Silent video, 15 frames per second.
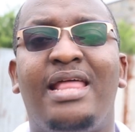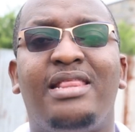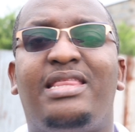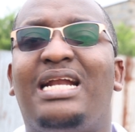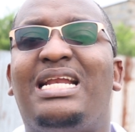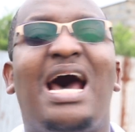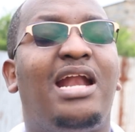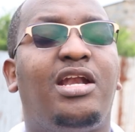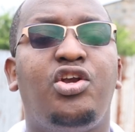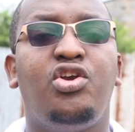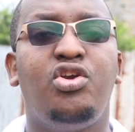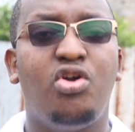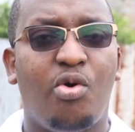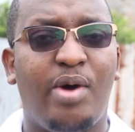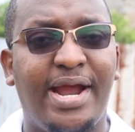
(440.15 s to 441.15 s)
that had
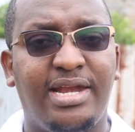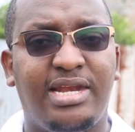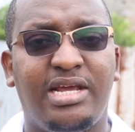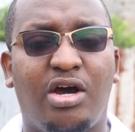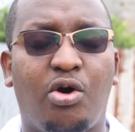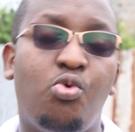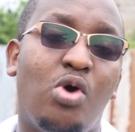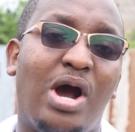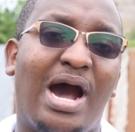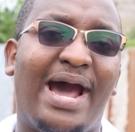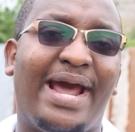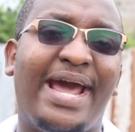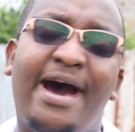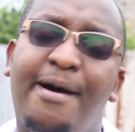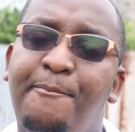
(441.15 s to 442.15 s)
no idea who I
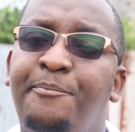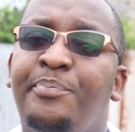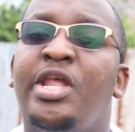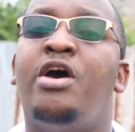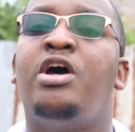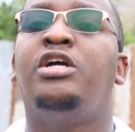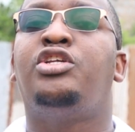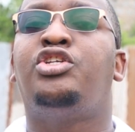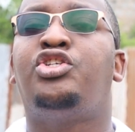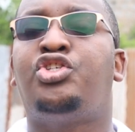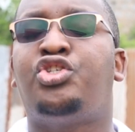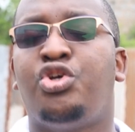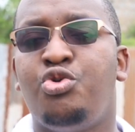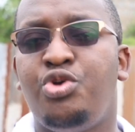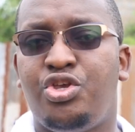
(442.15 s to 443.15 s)
am
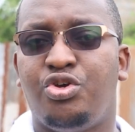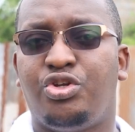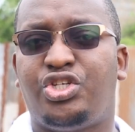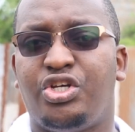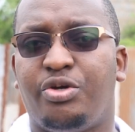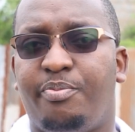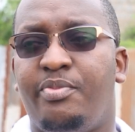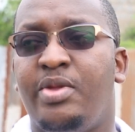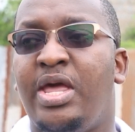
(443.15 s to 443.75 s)
to YouTube.